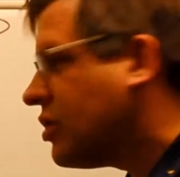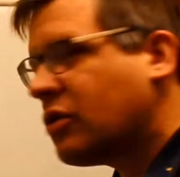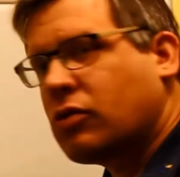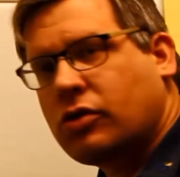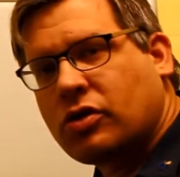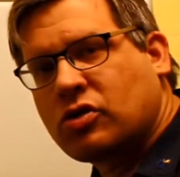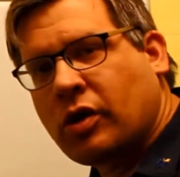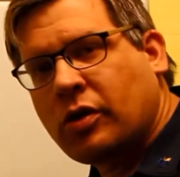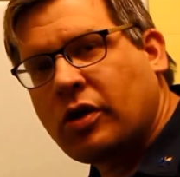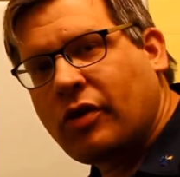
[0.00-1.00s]
is equal to the
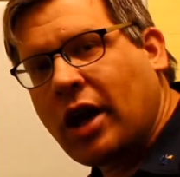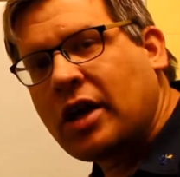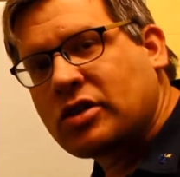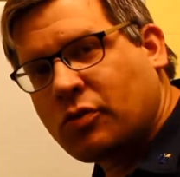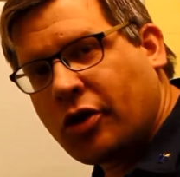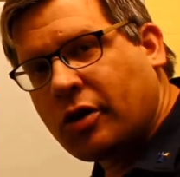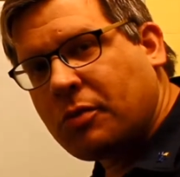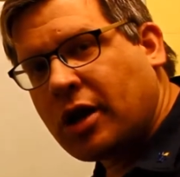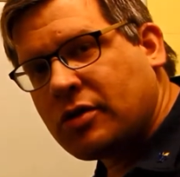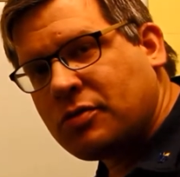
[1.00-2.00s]
square root of A squared
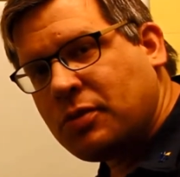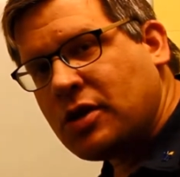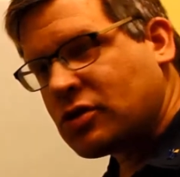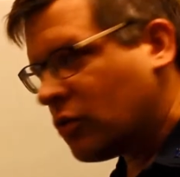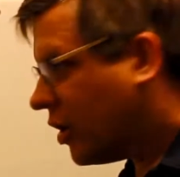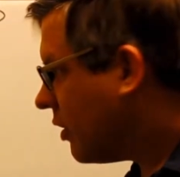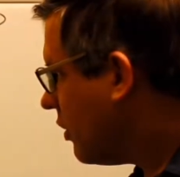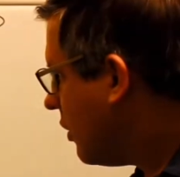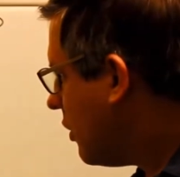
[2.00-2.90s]
minus B squared.